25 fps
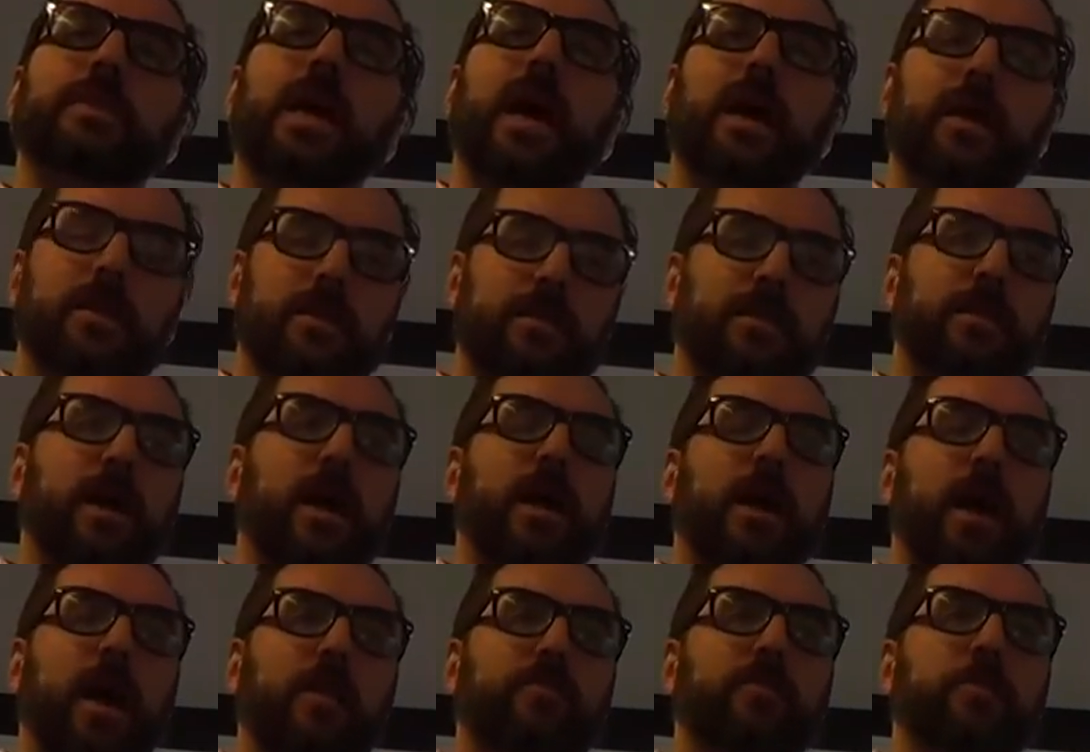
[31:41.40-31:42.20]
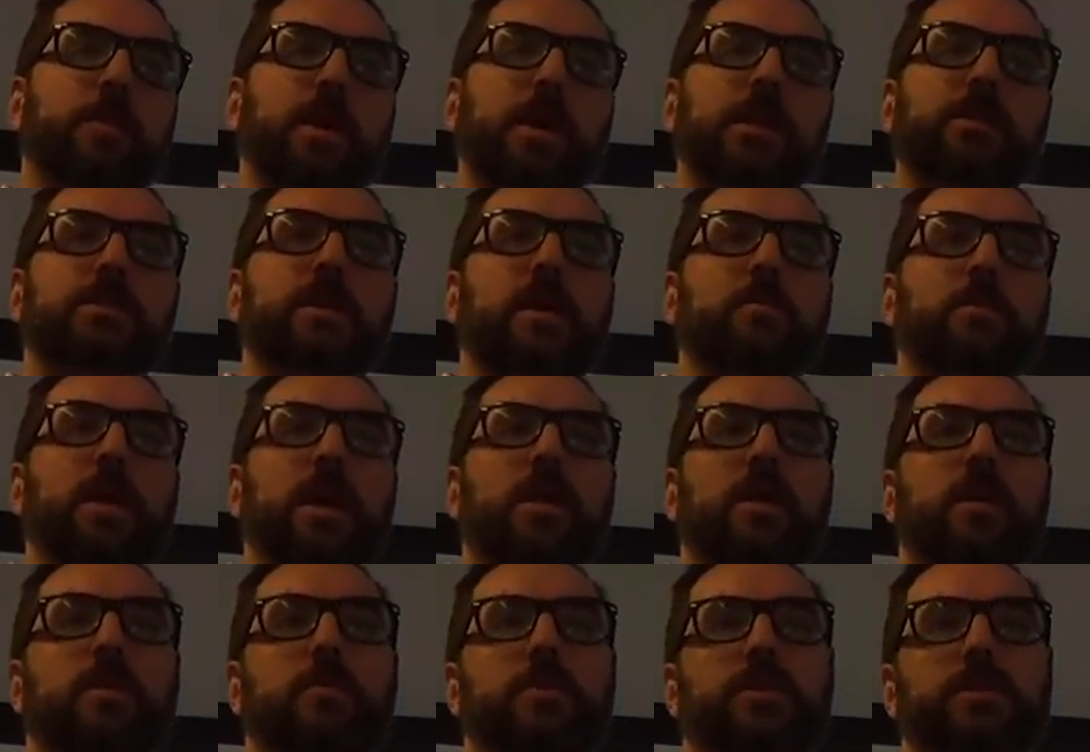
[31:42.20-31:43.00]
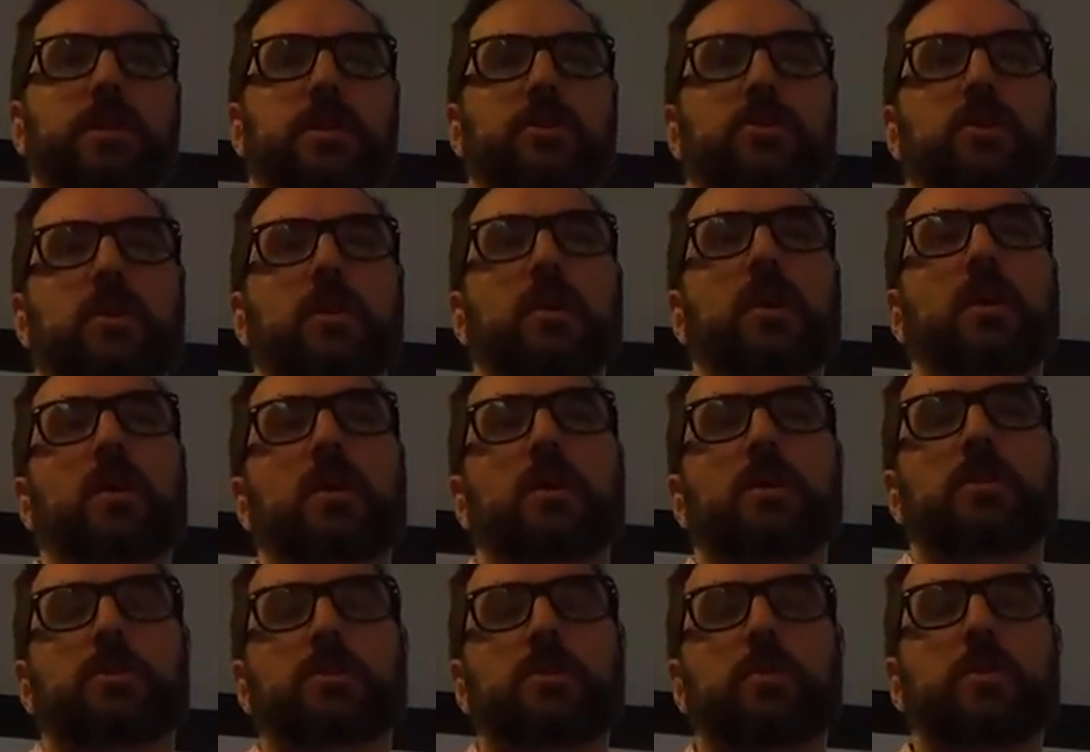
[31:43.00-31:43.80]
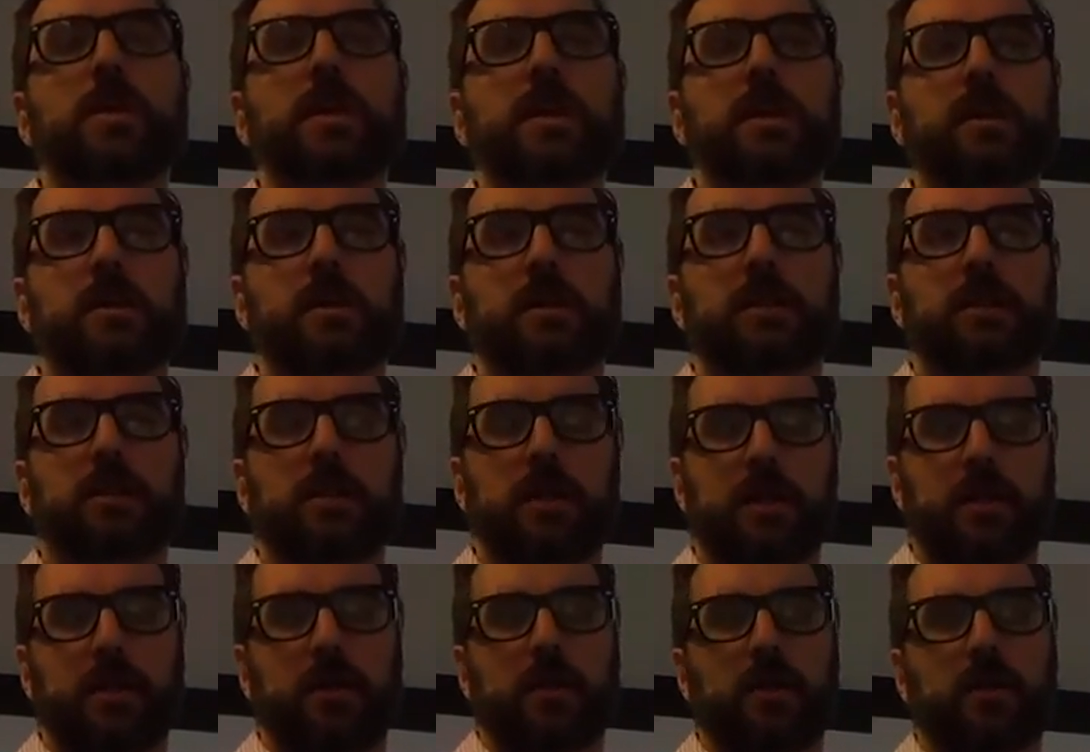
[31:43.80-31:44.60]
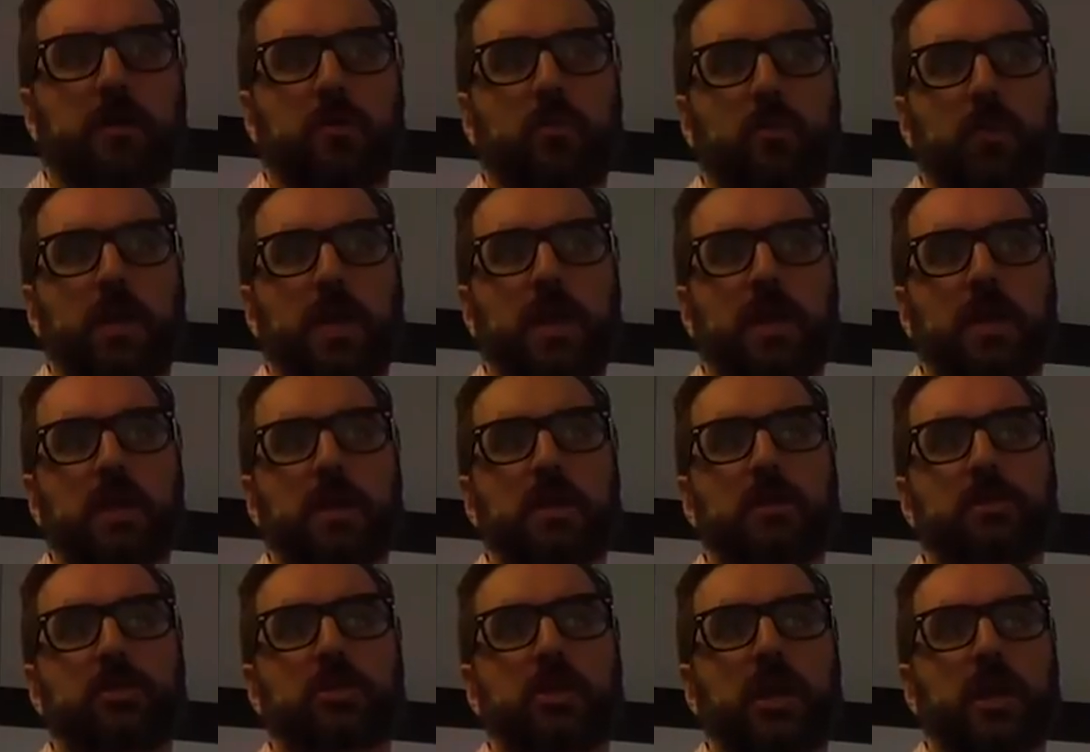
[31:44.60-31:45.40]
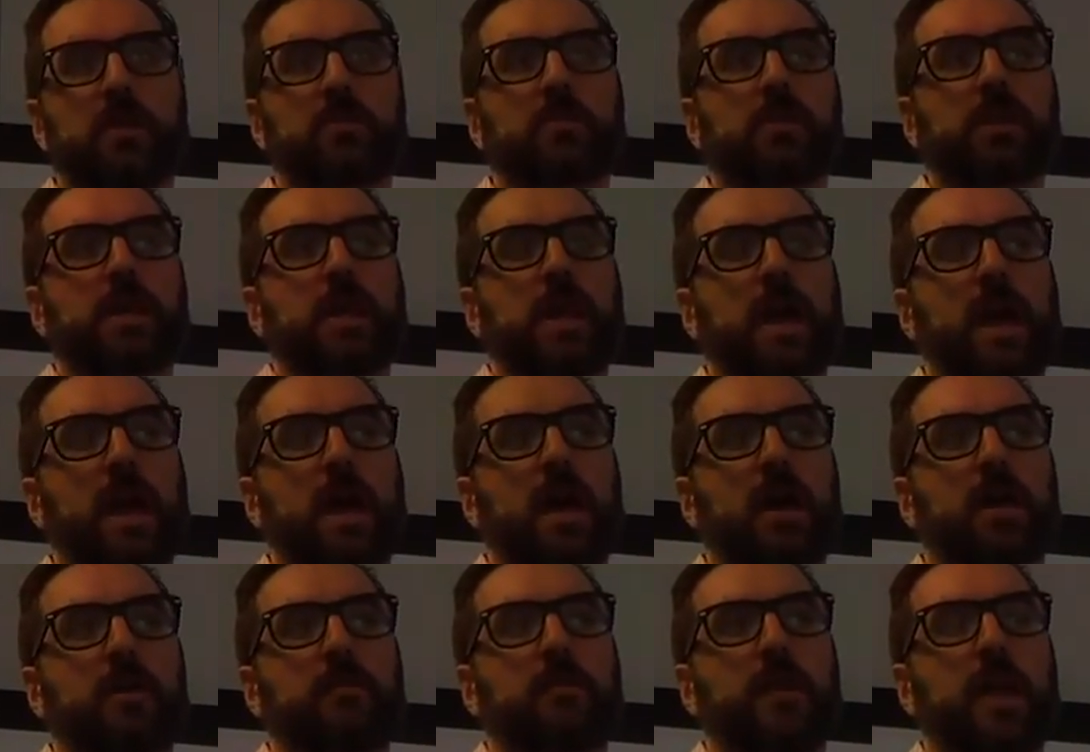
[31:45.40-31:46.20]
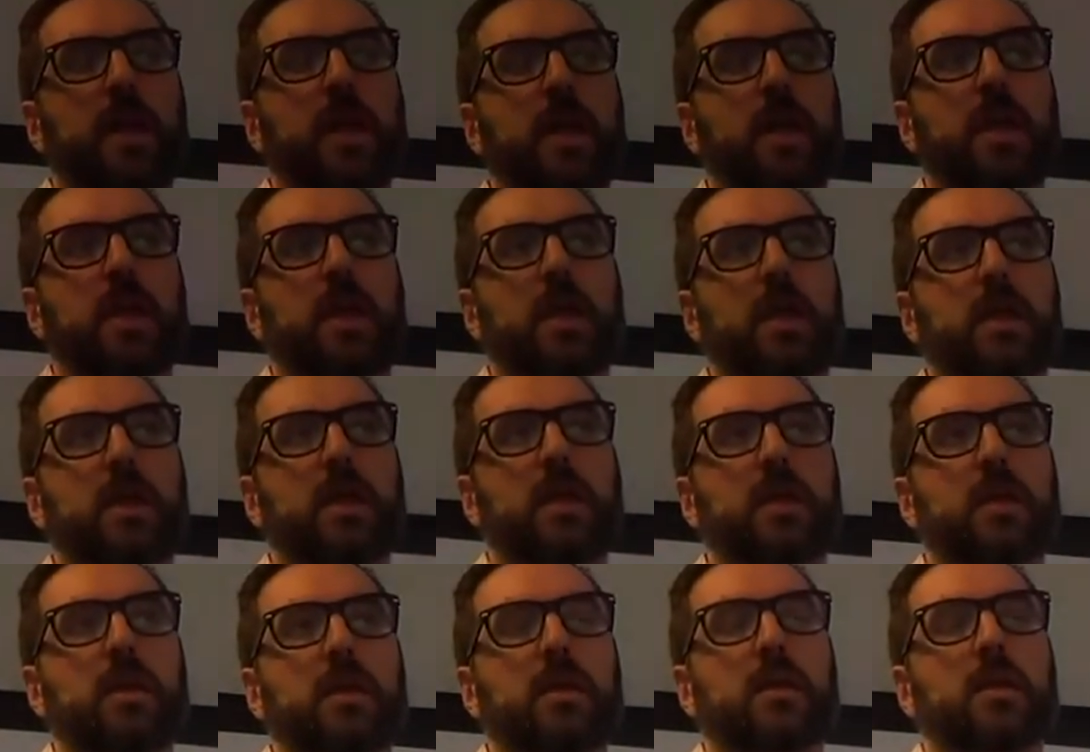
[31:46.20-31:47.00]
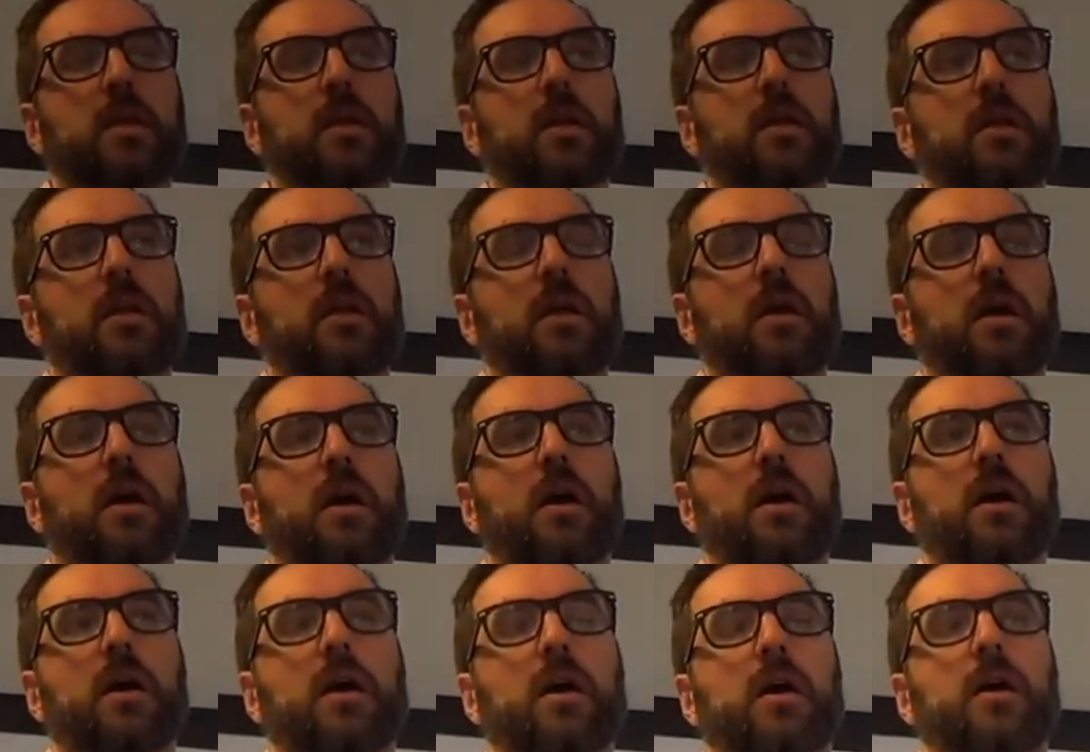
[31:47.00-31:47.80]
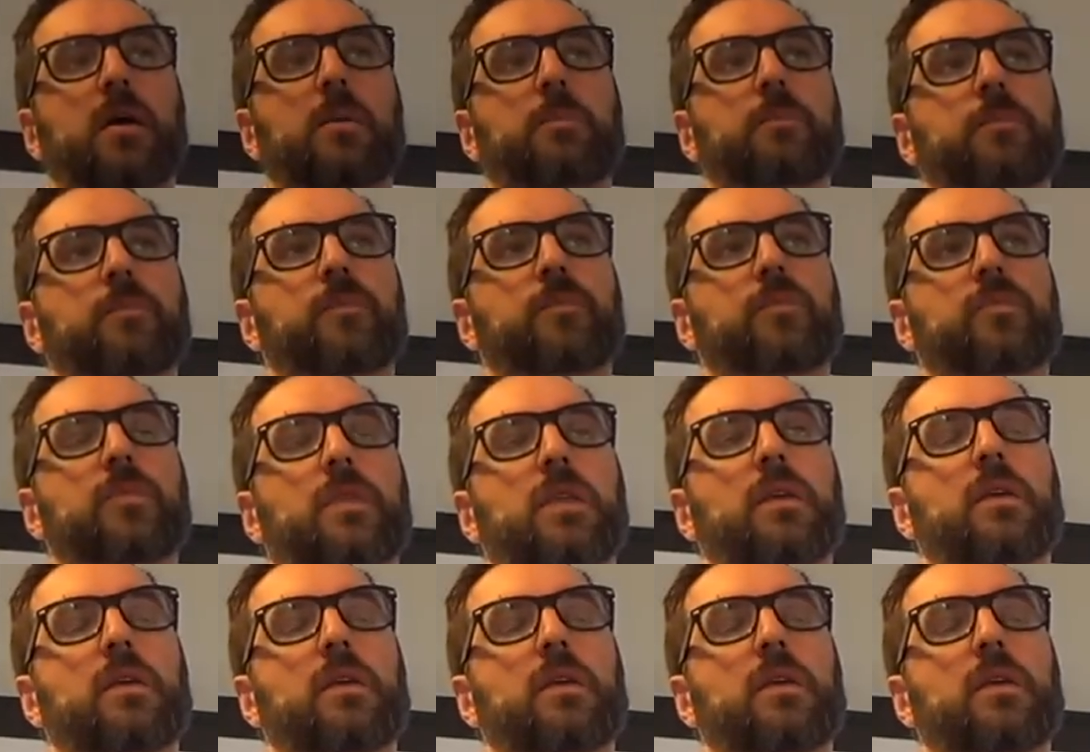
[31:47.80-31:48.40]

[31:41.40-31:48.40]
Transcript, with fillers: I, I have to be honest, I'm not 100% sure. To be clear, we generally have a um,